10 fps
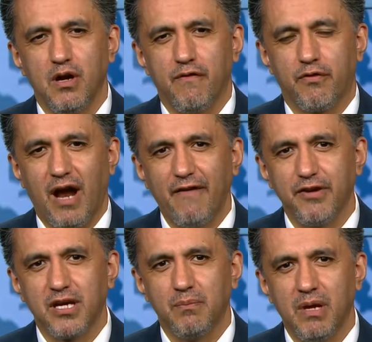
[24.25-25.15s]
for
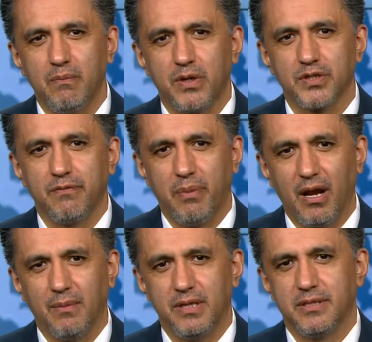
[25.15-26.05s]
African members of
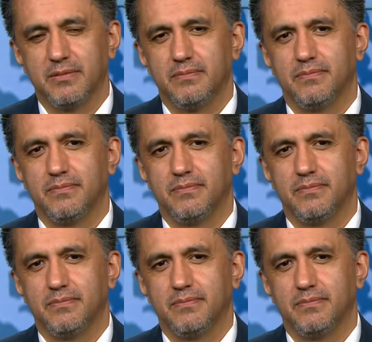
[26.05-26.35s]
Parliament.